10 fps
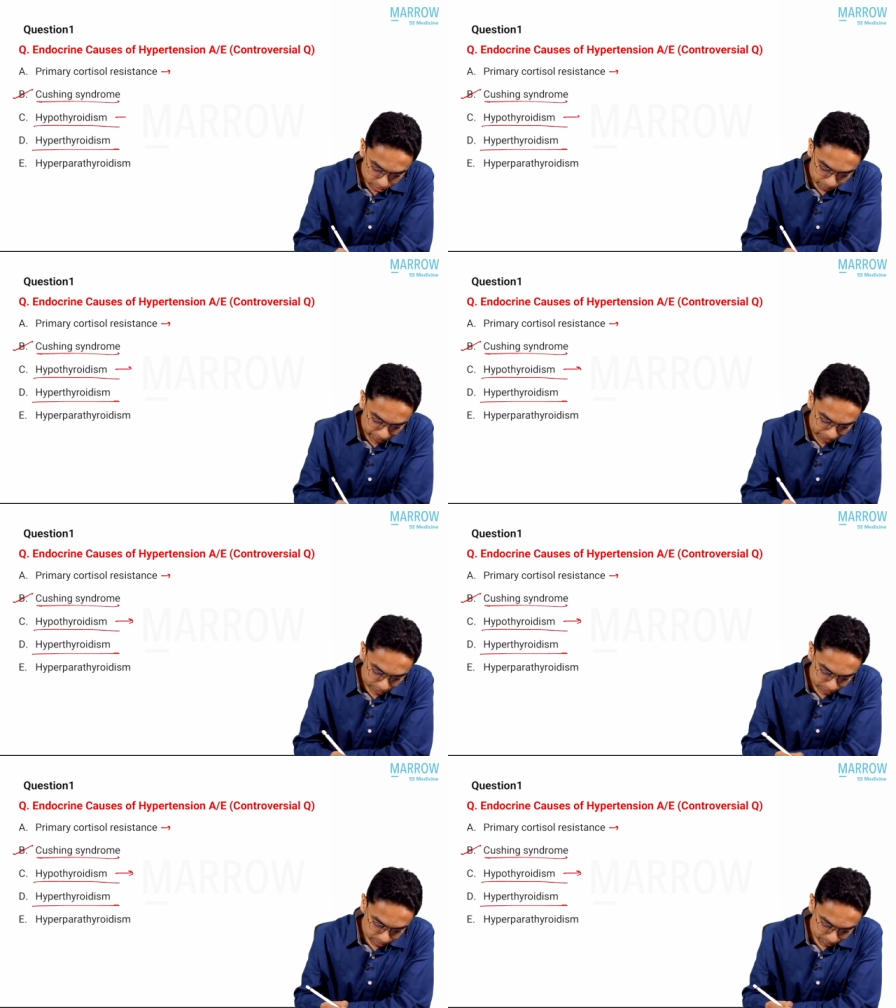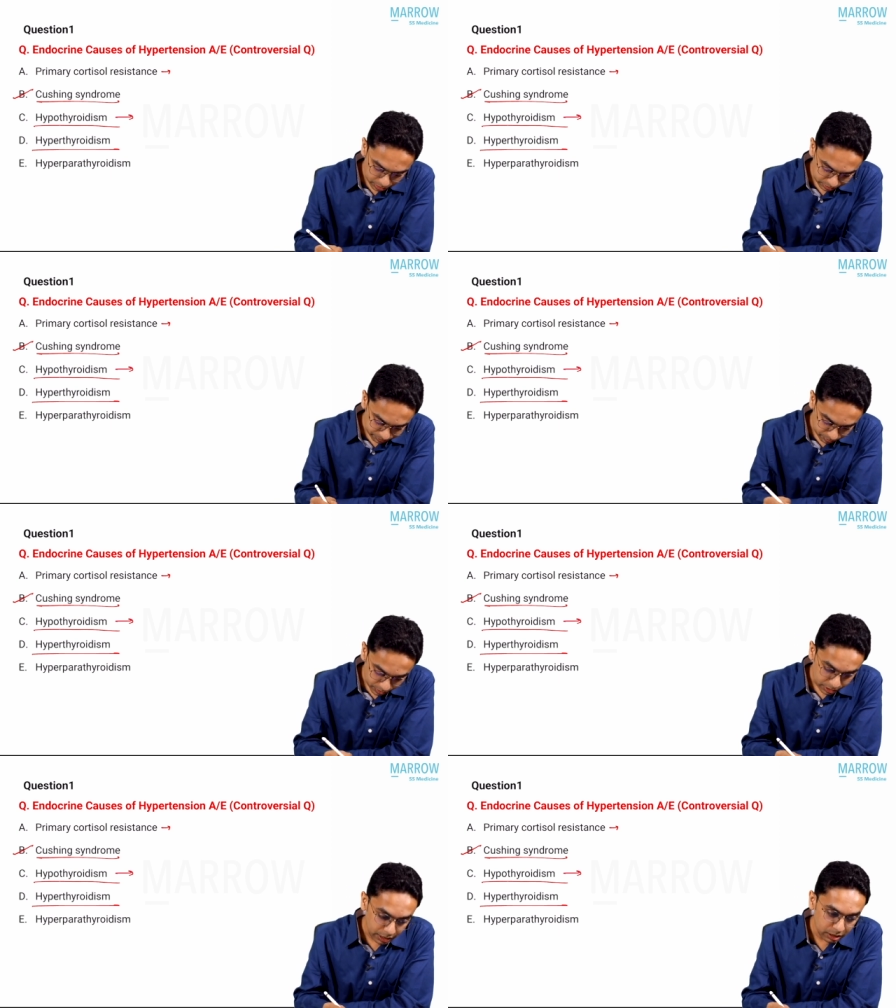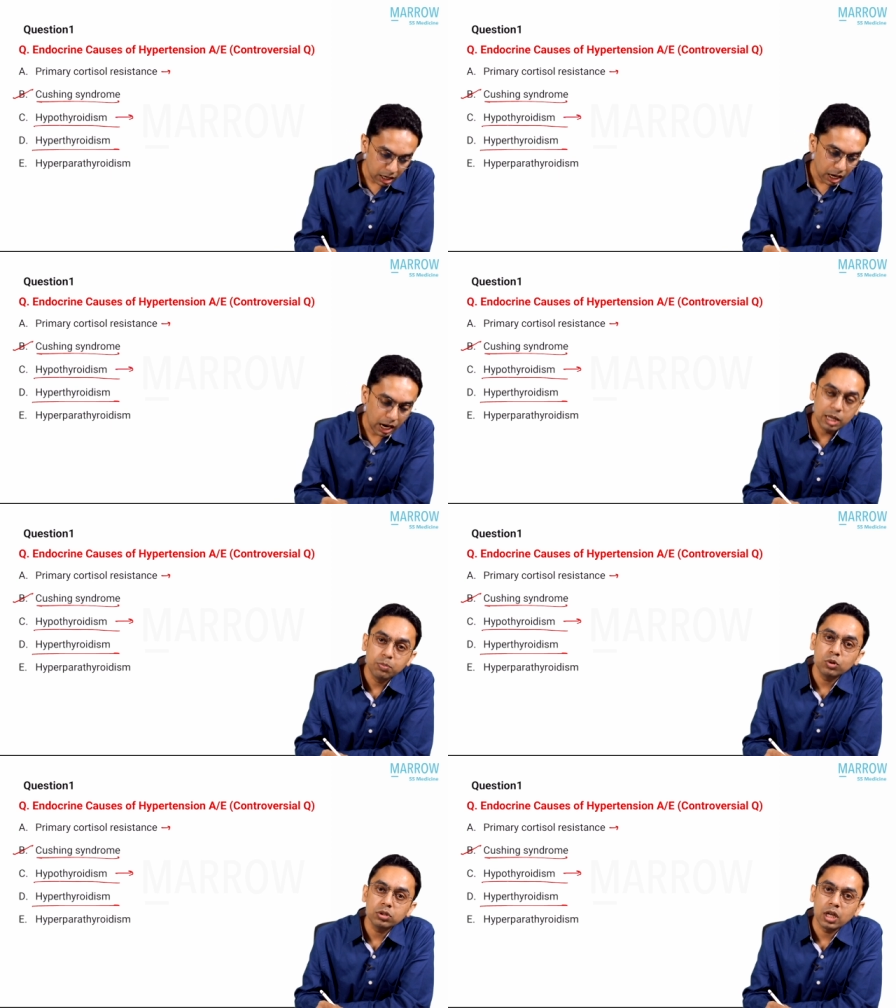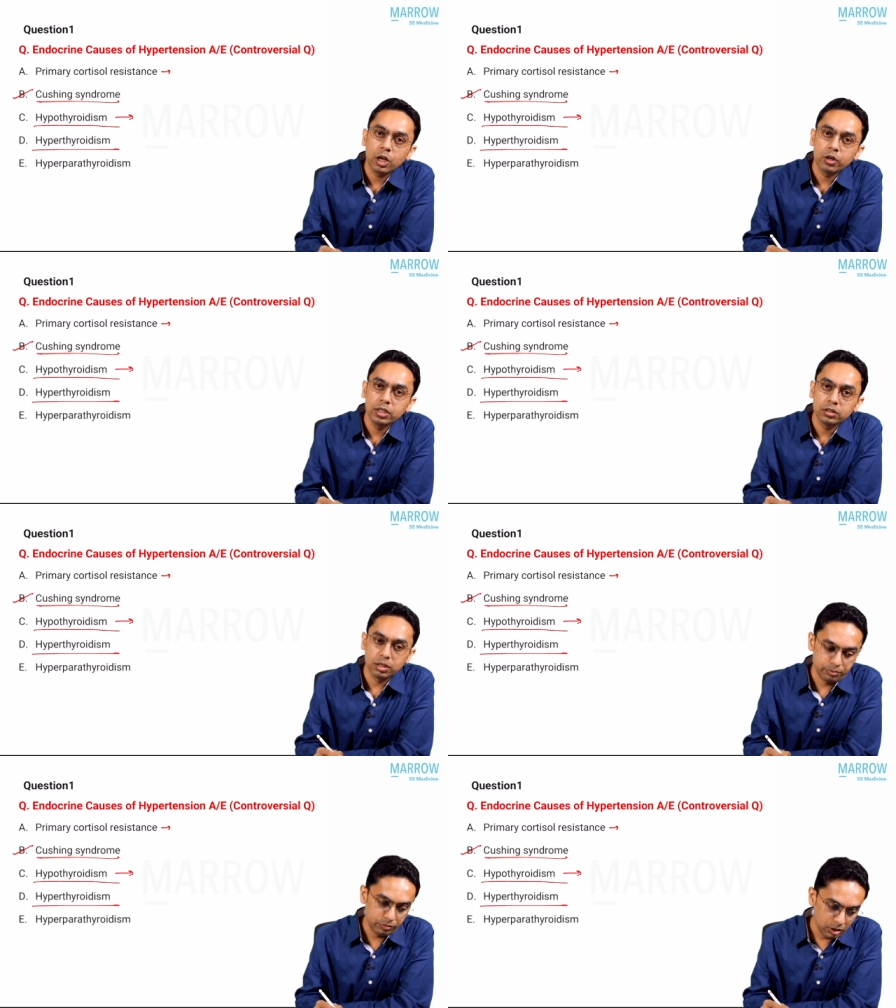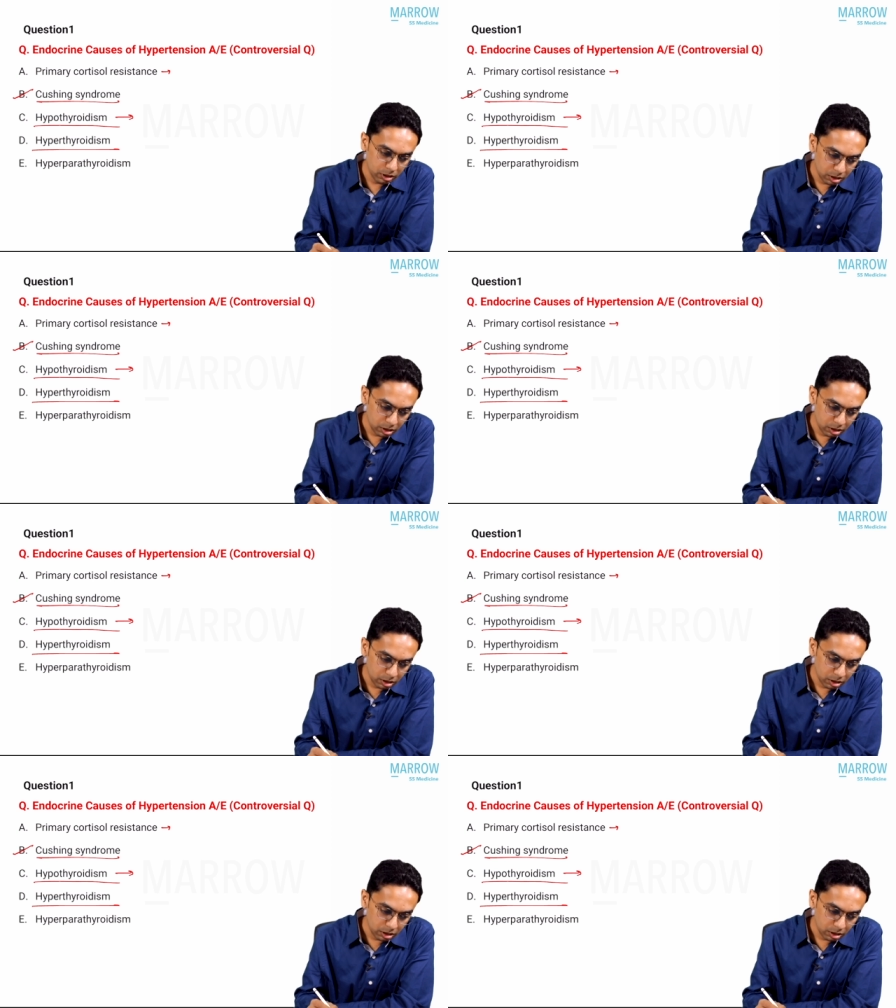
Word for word: The mechanism is that hypothyroidism,